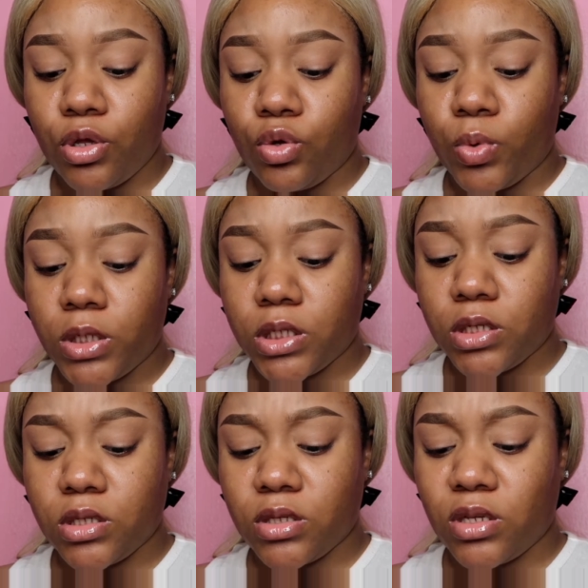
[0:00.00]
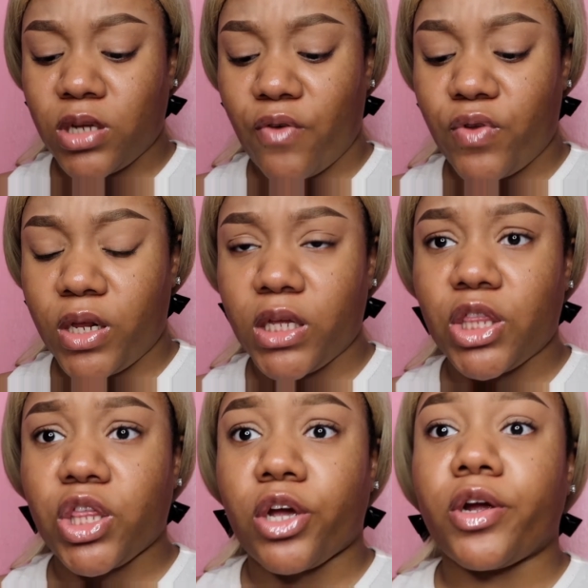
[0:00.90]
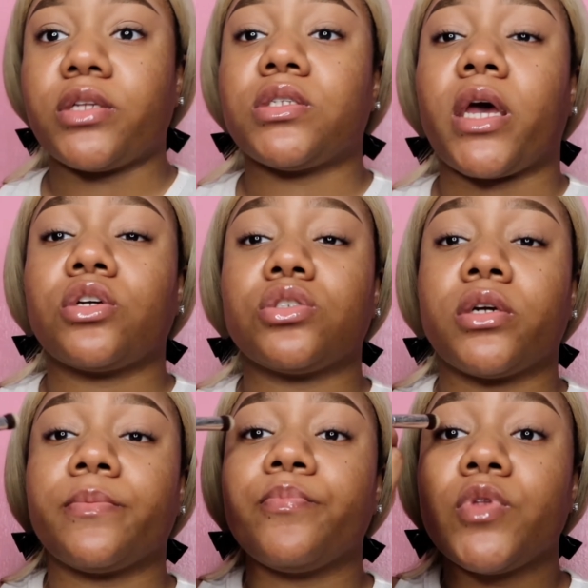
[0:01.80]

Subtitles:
Louise. It's definitely thicker in texture.